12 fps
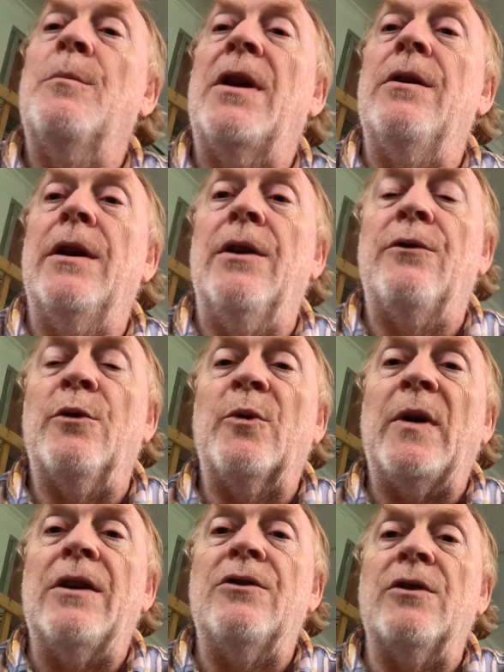better days for our
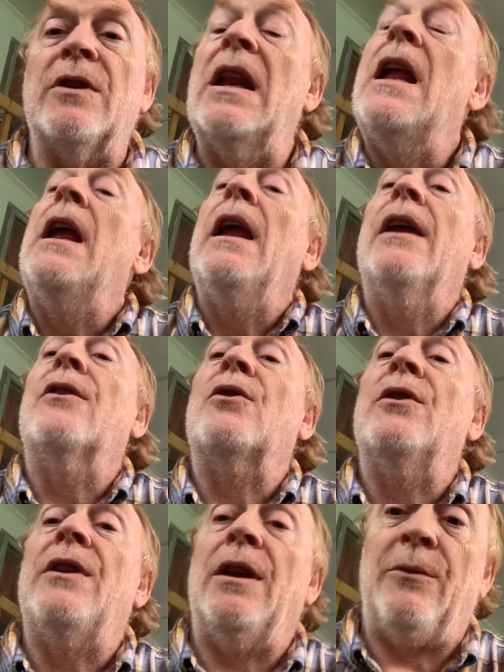grandchildren. It's
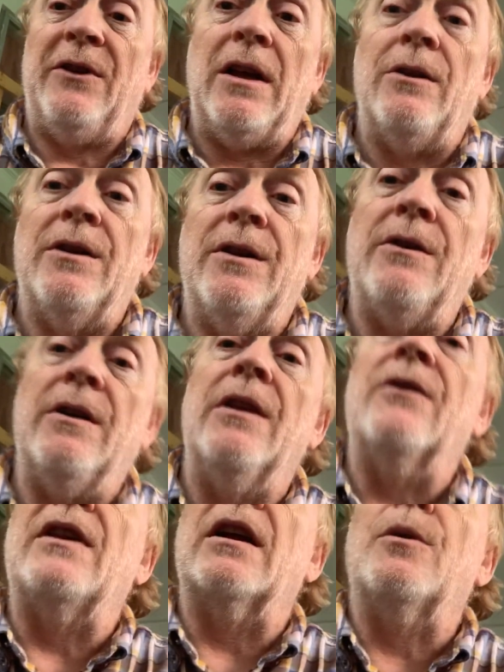going to take solidarity.
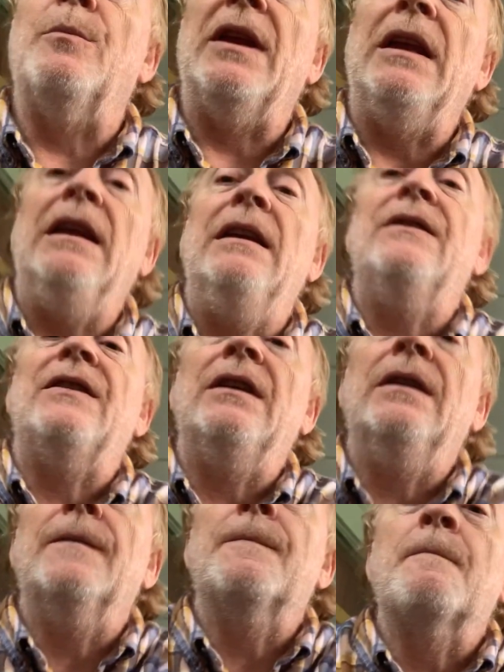It's not going to be
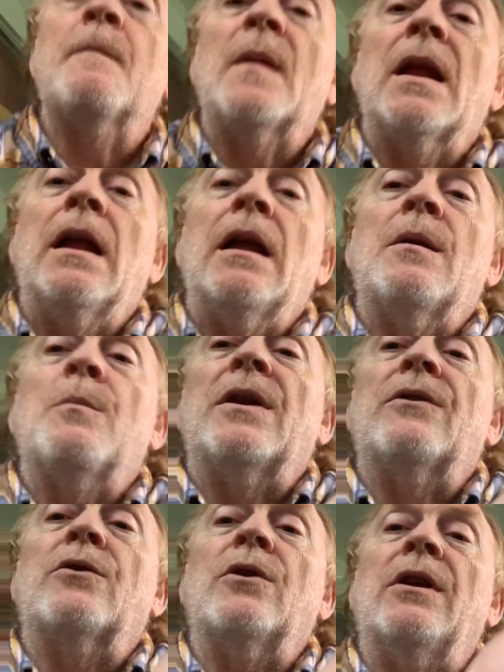easy, but it's going